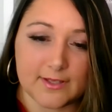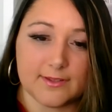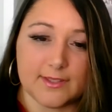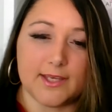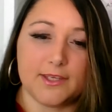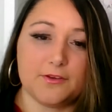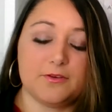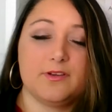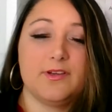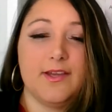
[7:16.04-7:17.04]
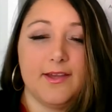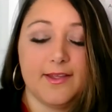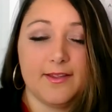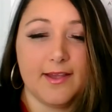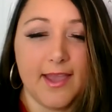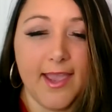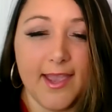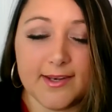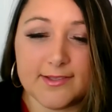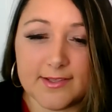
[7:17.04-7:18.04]
Thank you.
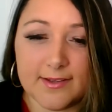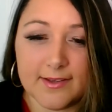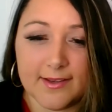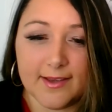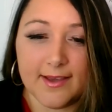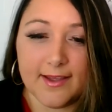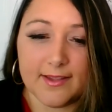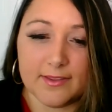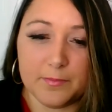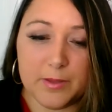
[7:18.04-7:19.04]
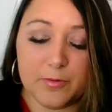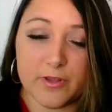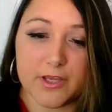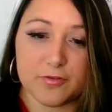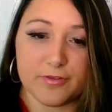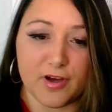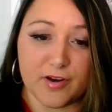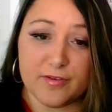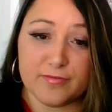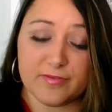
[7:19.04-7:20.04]
And the people that you thought
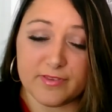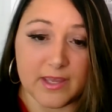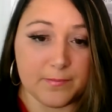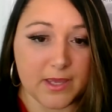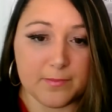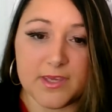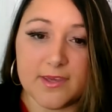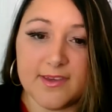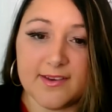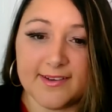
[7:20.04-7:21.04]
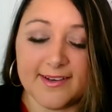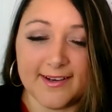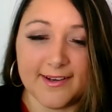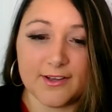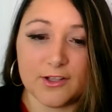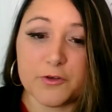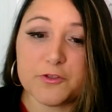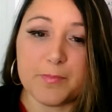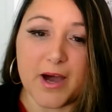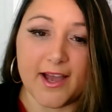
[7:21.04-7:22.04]
of, they may be
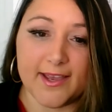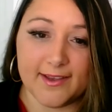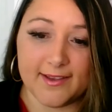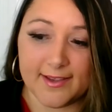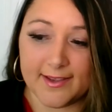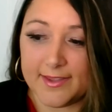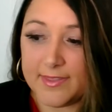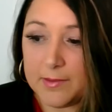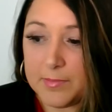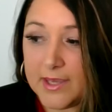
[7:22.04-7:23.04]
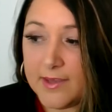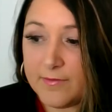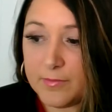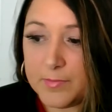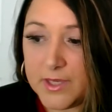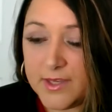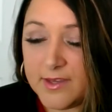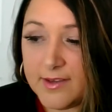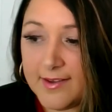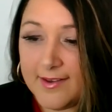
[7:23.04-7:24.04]
close by. They may even
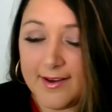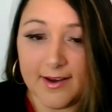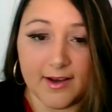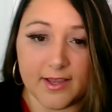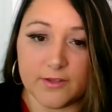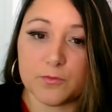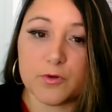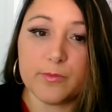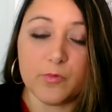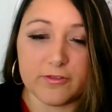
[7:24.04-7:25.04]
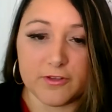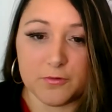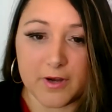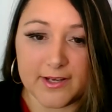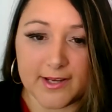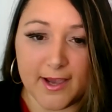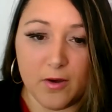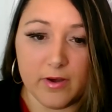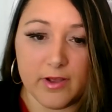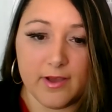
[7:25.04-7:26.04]
be in the room with you right now,